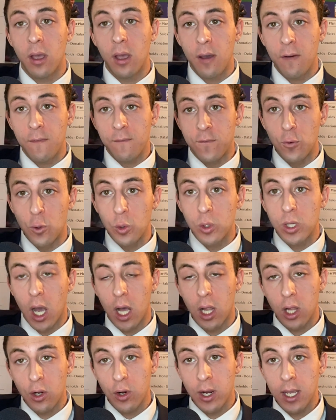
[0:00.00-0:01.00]
food
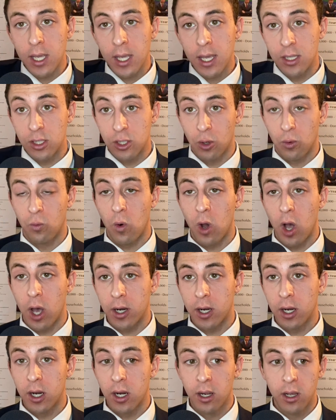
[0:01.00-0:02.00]
coloring into
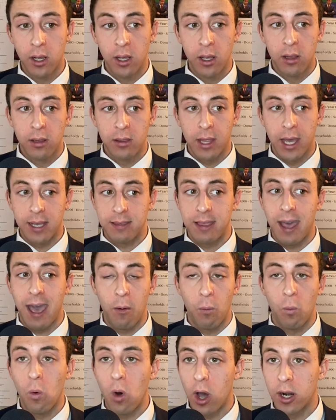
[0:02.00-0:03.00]
water. Like that
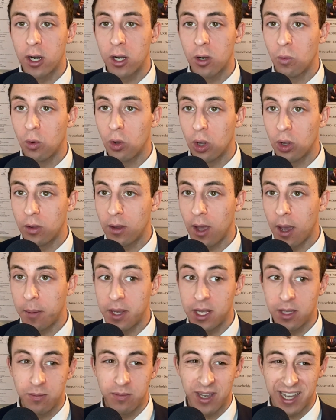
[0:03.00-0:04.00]
water I
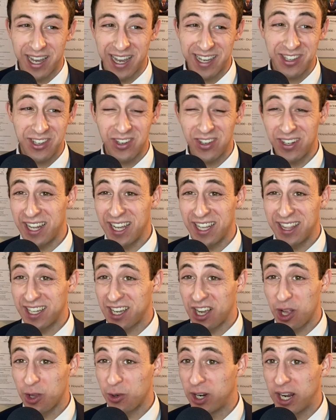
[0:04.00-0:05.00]
guess you could get the
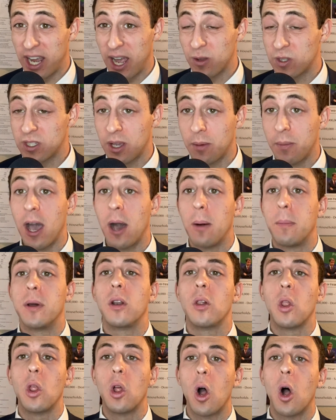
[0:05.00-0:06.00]
coloring out somehow, but it
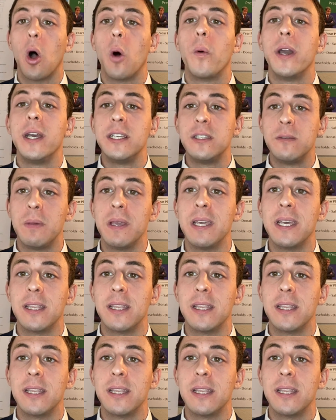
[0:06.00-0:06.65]
will always be a